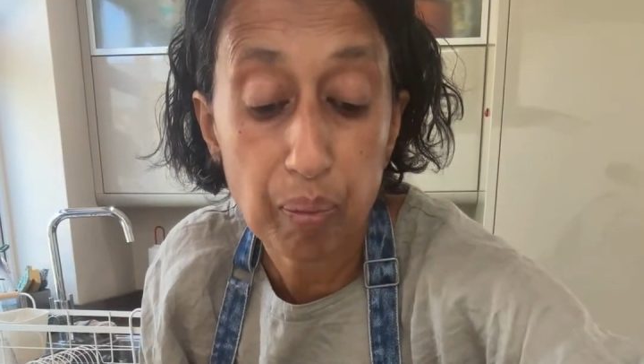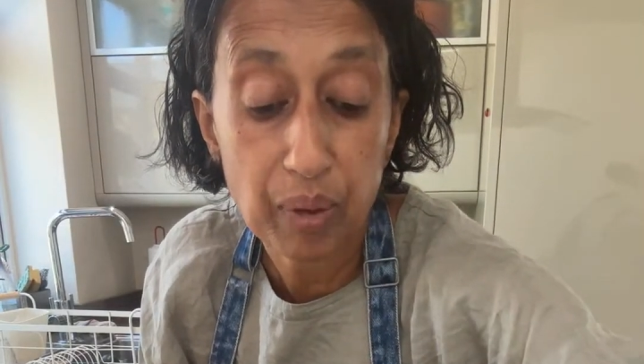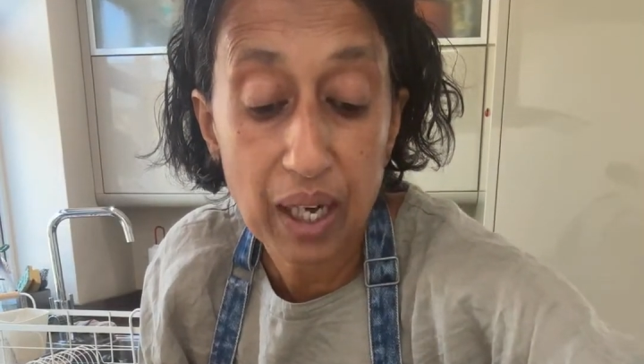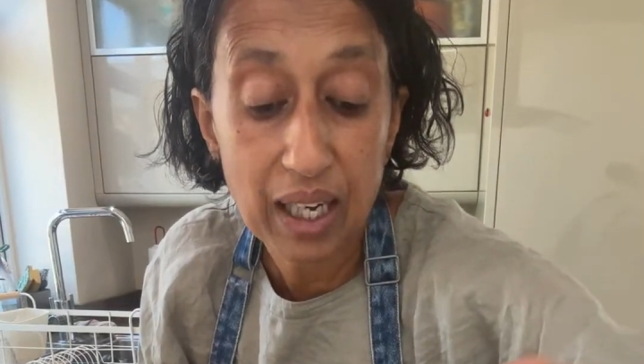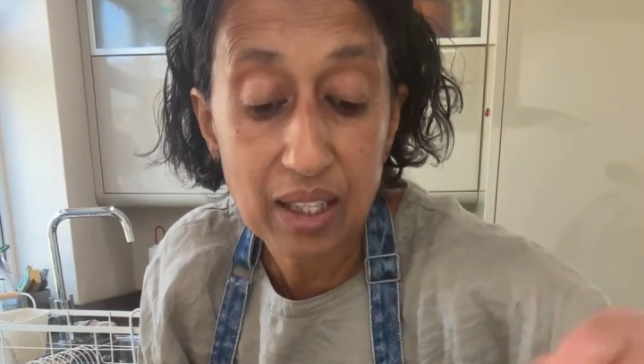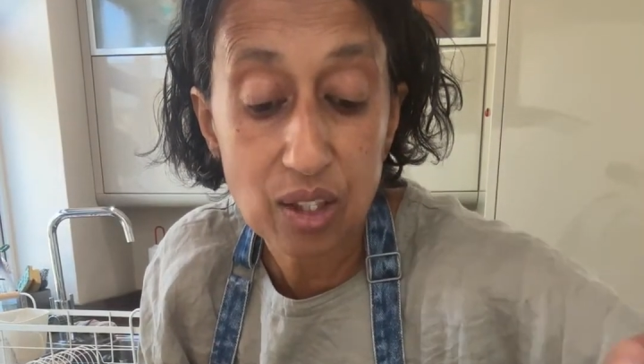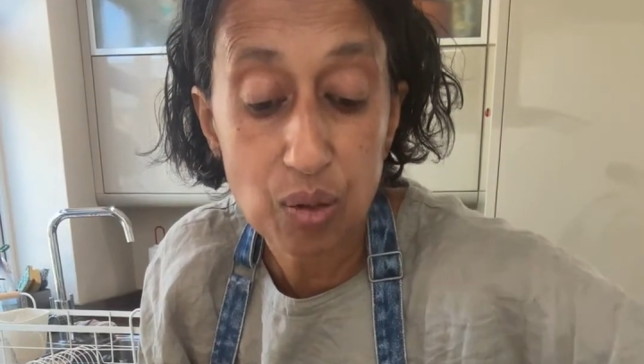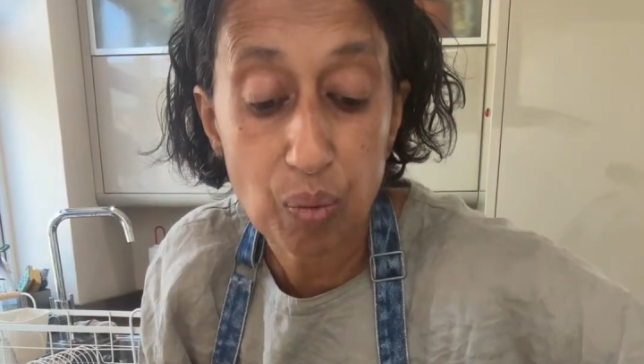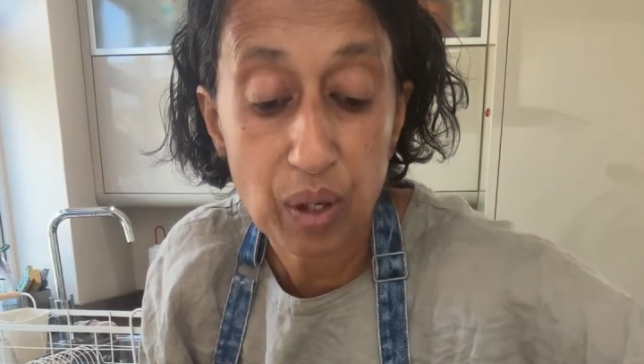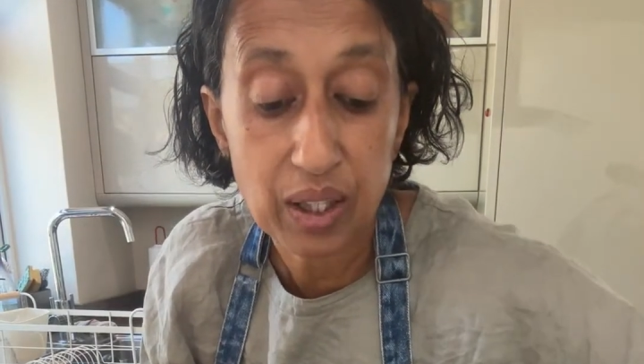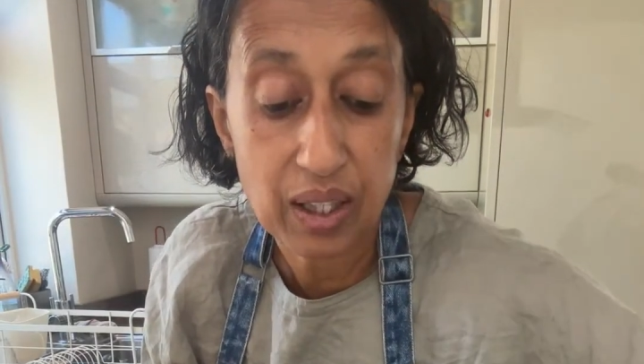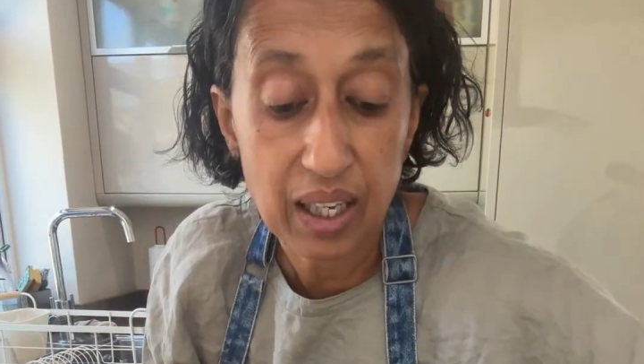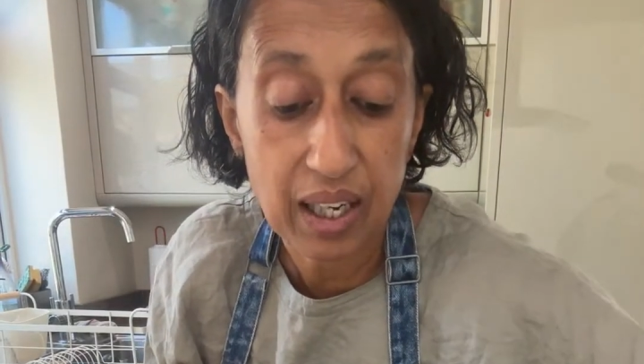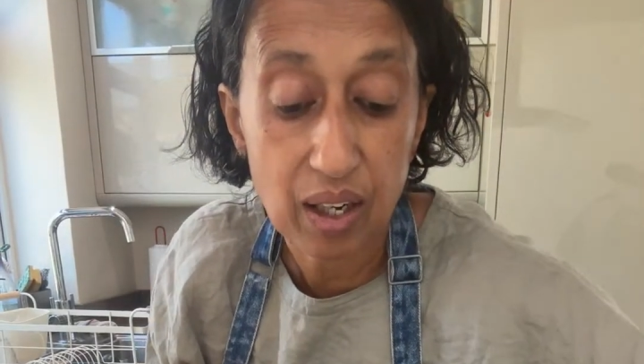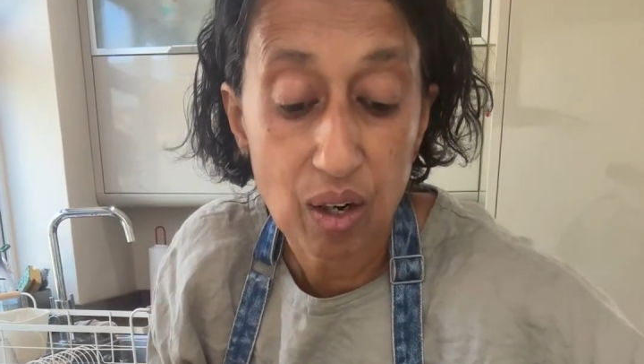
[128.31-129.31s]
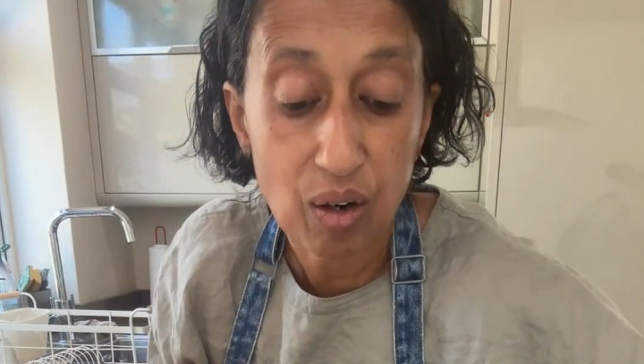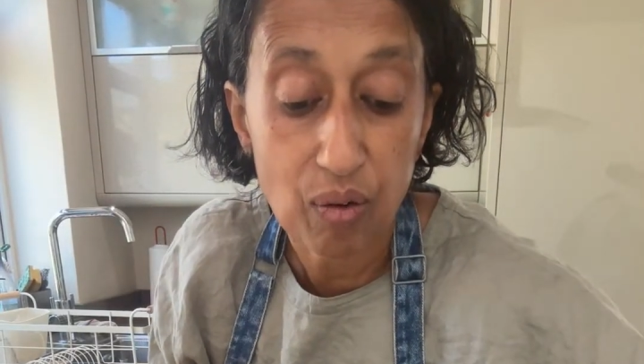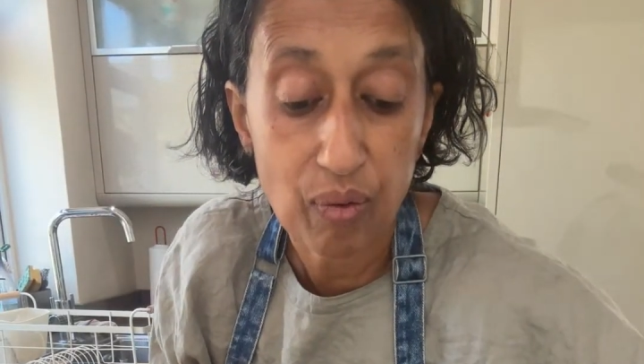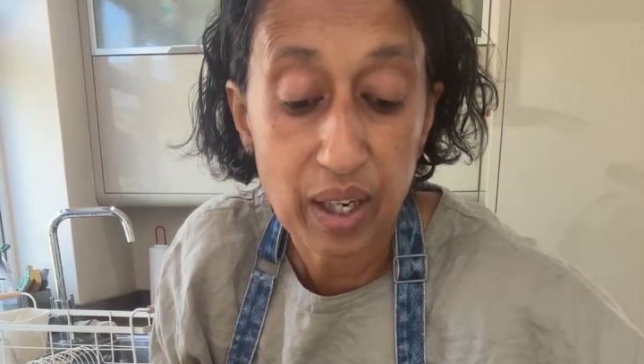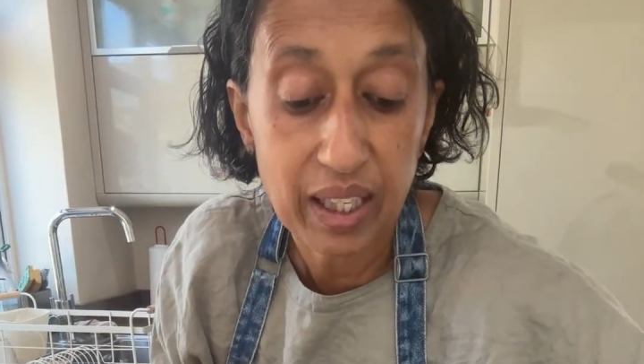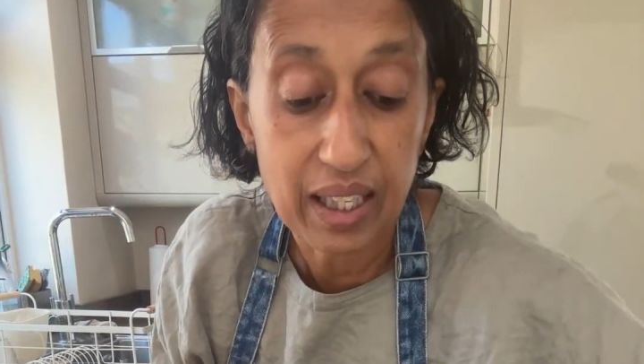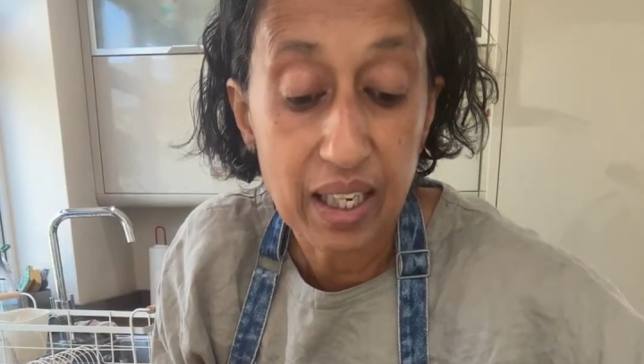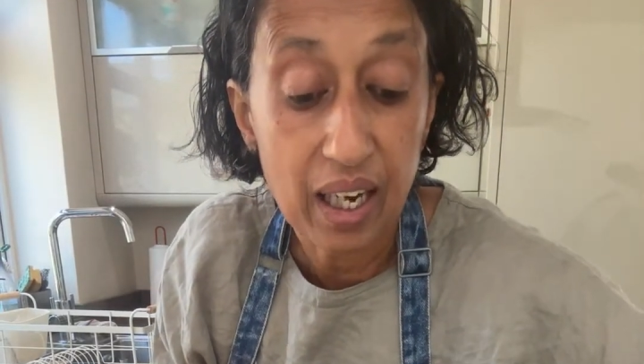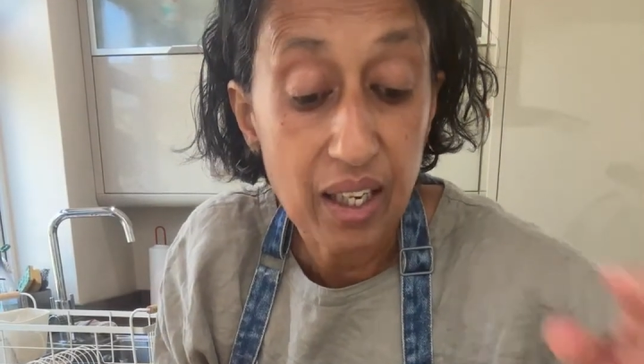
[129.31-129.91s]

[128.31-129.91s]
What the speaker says: that's when they are ready.